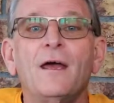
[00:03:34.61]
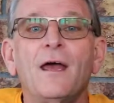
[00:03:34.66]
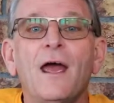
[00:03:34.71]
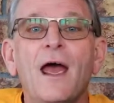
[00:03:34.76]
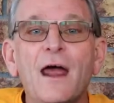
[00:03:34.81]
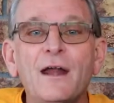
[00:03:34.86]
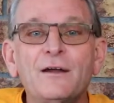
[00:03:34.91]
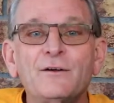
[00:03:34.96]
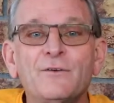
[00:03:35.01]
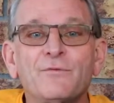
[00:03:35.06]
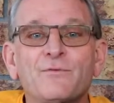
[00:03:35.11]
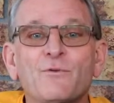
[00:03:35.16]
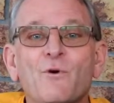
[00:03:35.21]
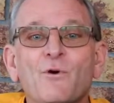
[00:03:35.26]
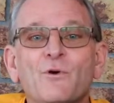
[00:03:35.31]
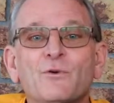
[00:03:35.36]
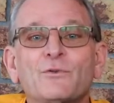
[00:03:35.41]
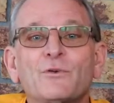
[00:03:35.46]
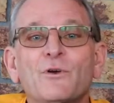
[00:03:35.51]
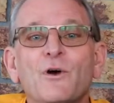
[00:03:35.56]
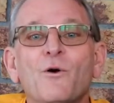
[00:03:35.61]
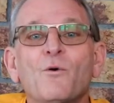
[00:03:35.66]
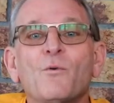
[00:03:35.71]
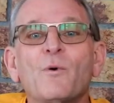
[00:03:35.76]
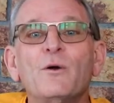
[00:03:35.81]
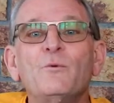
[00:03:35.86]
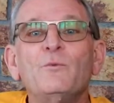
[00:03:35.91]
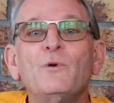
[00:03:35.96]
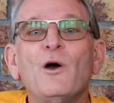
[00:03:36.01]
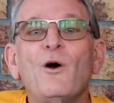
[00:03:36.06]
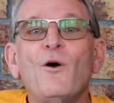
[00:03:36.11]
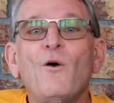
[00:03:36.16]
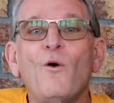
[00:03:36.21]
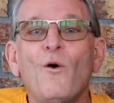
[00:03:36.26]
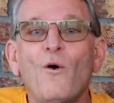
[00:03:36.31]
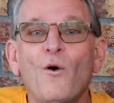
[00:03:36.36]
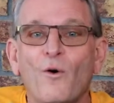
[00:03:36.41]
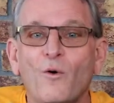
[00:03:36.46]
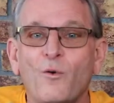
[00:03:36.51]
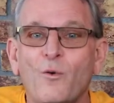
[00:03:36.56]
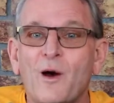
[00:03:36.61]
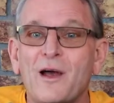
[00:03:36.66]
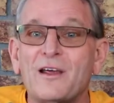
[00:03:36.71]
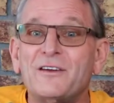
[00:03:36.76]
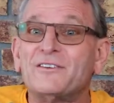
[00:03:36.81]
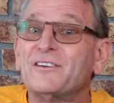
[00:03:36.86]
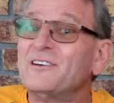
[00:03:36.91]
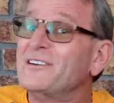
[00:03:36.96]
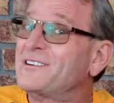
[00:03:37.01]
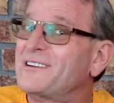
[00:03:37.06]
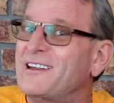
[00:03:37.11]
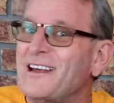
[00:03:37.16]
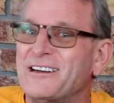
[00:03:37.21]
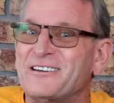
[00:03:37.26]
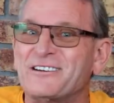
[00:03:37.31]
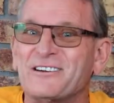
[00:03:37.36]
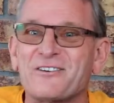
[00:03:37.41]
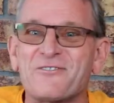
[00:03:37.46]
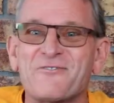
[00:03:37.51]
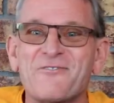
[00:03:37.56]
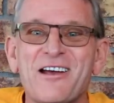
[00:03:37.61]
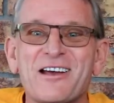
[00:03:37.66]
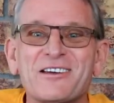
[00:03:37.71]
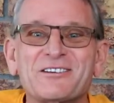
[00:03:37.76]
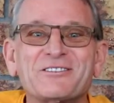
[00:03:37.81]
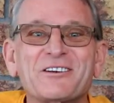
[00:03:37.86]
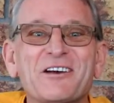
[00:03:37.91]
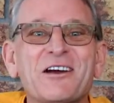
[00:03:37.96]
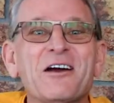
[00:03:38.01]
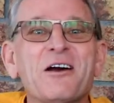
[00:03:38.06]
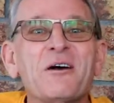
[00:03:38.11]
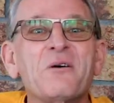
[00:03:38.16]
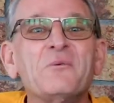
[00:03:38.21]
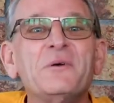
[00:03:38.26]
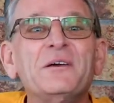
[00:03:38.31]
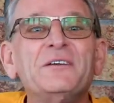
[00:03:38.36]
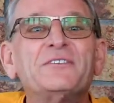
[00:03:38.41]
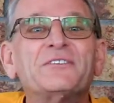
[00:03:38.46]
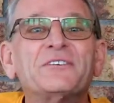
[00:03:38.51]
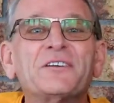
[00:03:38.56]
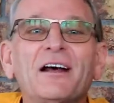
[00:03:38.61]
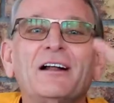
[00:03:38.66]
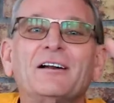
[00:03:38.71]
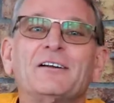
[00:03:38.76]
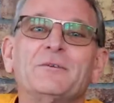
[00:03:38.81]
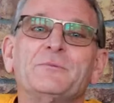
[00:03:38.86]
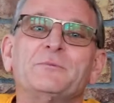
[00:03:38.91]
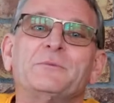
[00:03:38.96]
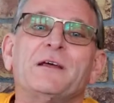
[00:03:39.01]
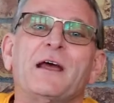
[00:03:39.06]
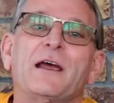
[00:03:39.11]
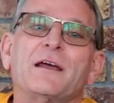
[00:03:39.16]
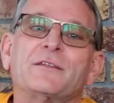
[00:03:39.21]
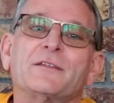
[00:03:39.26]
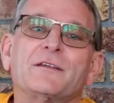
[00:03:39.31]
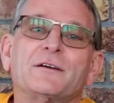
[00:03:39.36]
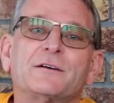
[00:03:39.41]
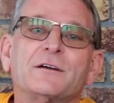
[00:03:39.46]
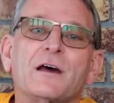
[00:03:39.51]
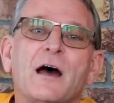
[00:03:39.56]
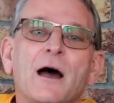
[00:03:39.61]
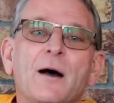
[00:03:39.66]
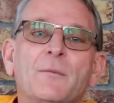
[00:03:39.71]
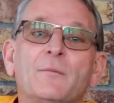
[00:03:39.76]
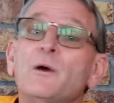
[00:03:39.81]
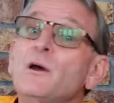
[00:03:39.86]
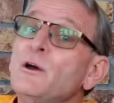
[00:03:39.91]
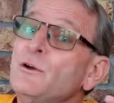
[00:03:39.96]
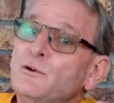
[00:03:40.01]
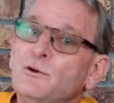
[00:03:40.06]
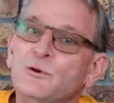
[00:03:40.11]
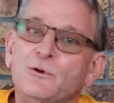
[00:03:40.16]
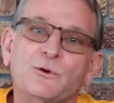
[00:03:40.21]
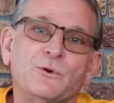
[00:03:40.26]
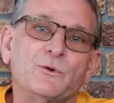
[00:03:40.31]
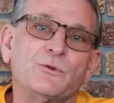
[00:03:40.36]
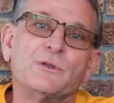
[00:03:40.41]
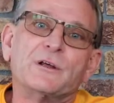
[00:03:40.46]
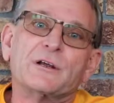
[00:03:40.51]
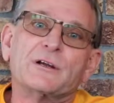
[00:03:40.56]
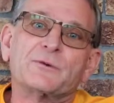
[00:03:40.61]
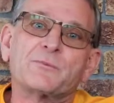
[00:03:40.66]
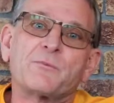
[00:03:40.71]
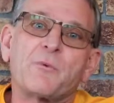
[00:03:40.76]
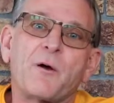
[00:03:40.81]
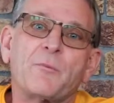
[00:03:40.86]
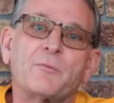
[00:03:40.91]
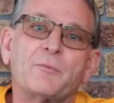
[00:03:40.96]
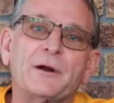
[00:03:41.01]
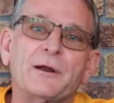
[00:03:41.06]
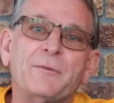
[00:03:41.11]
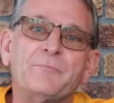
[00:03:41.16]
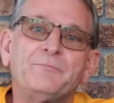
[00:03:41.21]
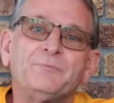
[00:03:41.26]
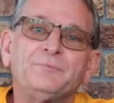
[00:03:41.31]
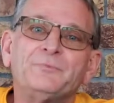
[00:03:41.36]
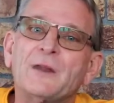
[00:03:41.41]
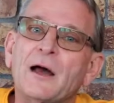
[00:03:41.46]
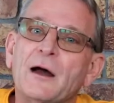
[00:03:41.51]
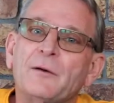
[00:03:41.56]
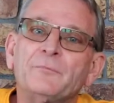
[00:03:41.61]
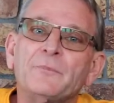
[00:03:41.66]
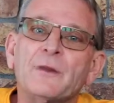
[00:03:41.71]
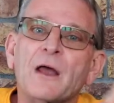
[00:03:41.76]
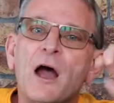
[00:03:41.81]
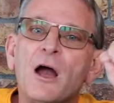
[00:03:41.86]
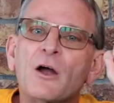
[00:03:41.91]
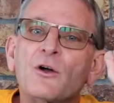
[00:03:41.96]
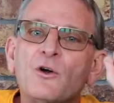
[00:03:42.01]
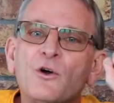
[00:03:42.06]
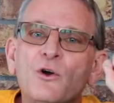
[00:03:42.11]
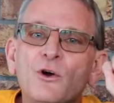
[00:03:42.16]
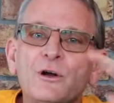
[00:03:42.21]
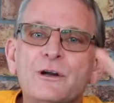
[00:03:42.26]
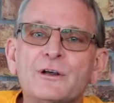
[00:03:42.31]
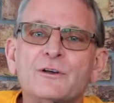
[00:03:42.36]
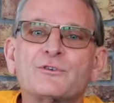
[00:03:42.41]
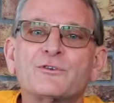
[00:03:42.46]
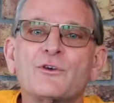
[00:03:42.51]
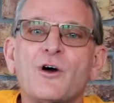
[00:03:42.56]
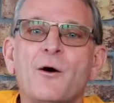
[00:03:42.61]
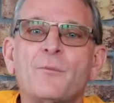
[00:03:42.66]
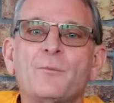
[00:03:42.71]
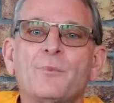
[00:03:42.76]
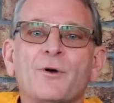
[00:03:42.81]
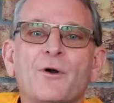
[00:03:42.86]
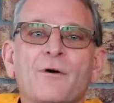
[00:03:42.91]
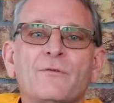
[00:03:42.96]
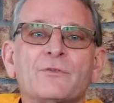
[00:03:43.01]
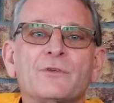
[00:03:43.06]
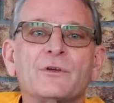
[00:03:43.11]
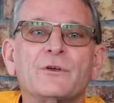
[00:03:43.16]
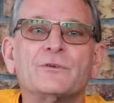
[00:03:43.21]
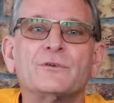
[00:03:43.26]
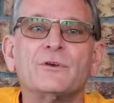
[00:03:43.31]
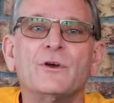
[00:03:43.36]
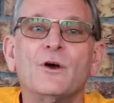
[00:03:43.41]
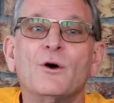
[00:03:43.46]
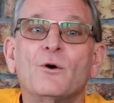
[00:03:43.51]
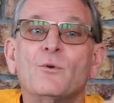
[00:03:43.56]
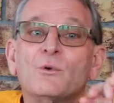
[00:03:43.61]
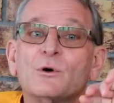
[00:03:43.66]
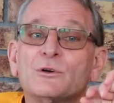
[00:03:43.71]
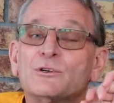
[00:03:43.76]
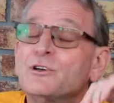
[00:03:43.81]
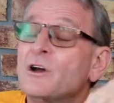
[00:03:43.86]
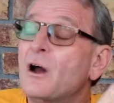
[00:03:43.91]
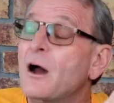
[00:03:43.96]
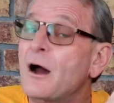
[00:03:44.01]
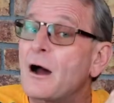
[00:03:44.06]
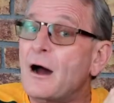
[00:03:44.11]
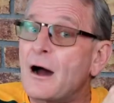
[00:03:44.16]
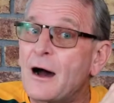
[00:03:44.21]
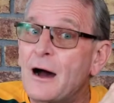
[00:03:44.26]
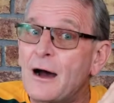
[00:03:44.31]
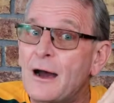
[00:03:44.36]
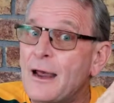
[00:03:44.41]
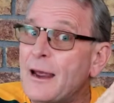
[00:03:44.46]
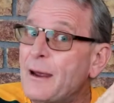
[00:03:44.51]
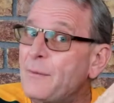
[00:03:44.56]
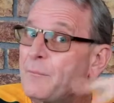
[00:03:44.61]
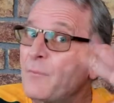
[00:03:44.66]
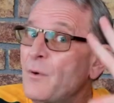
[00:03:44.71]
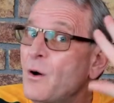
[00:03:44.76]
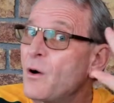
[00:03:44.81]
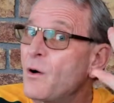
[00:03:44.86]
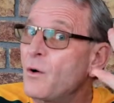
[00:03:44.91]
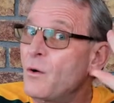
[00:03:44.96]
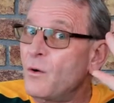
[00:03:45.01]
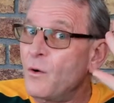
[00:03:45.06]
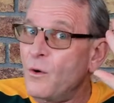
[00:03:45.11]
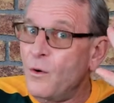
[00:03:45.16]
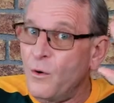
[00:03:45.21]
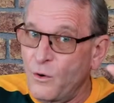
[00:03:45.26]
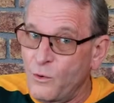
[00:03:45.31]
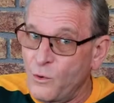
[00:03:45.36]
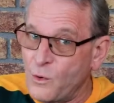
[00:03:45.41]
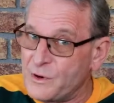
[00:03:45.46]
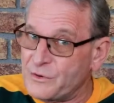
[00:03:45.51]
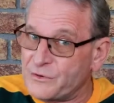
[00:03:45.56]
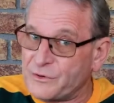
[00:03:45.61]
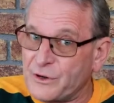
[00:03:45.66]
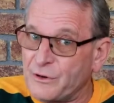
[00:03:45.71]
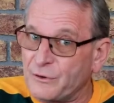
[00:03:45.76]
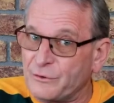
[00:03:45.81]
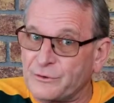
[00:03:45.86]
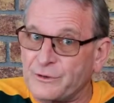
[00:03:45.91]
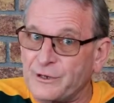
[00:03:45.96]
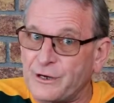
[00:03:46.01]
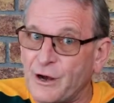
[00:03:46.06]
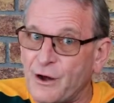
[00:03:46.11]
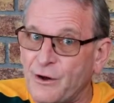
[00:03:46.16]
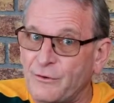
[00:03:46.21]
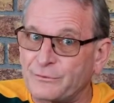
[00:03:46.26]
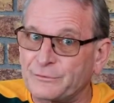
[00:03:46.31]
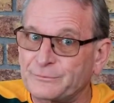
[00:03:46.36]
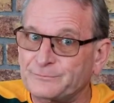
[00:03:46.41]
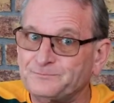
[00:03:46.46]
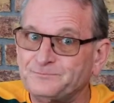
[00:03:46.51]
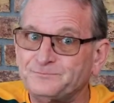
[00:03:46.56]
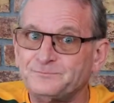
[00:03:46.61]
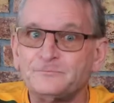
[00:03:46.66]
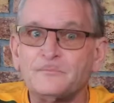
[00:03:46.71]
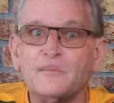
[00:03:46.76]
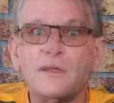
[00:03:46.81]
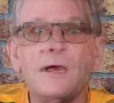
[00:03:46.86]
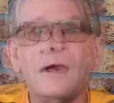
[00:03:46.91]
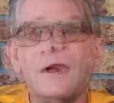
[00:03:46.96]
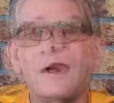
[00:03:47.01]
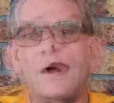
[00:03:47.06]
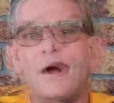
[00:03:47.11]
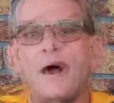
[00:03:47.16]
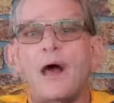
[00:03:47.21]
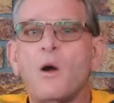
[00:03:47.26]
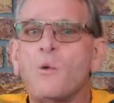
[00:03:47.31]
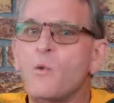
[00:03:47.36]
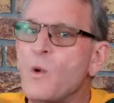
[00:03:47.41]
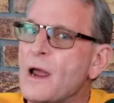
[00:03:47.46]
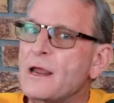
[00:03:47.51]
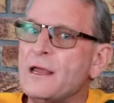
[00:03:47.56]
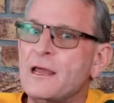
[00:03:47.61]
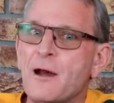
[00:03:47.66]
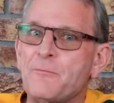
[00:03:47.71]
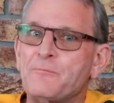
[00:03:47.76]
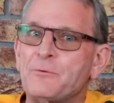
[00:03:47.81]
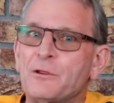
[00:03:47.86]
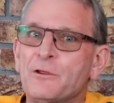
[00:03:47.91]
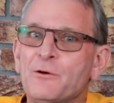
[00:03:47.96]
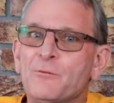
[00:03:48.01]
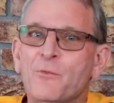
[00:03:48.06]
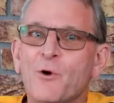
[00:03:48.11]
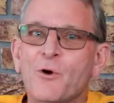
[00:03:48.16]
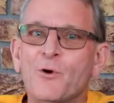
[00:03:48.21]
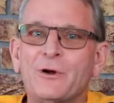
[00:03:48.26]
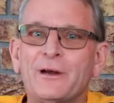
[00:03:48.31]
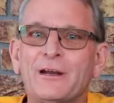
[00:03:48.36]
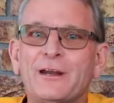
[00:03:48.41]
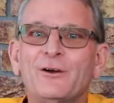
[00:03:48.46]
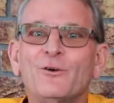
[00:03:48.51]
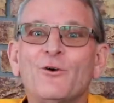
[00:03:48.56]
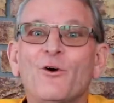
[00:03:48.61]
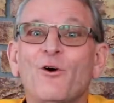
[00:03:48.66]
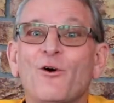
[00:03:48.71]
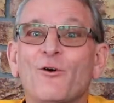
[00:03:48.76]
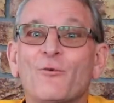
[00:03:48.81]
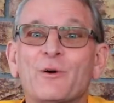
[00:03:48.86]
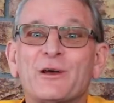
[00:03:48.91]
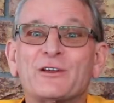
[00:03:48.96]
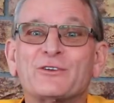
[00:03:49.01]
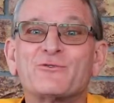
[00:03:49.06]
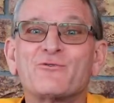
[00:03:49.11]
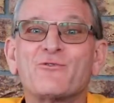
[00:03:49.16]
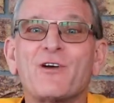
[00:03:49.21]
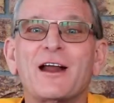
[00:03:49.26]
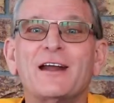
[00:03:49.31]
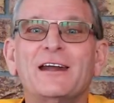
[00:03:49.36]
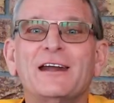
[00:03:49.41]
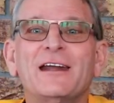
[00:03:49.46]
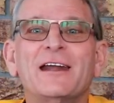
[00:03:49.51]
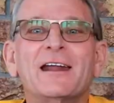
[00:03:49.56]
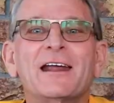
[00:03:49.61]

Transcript: And of course, when we are always in such a rush, we seldom take the time to do things properly. Now, a good example of this, which I am always guilty of. I wake up in the morning almost running,